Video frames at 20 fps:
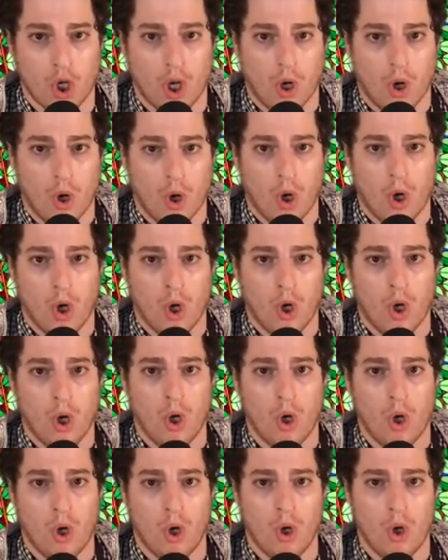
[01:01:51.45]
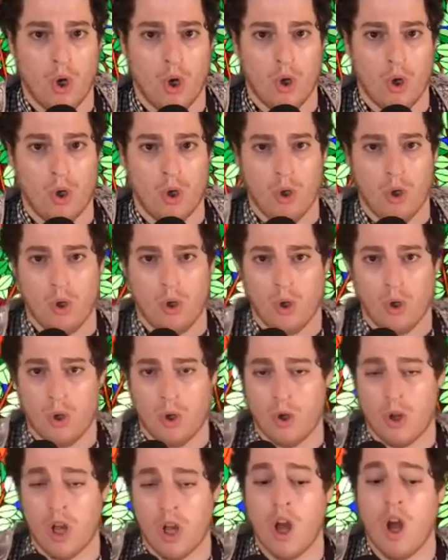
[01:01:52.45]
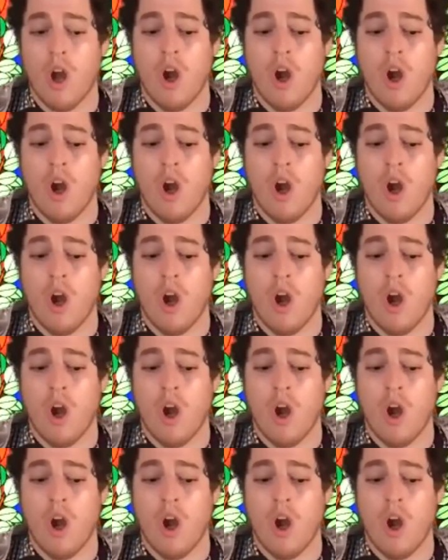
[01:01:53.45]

go.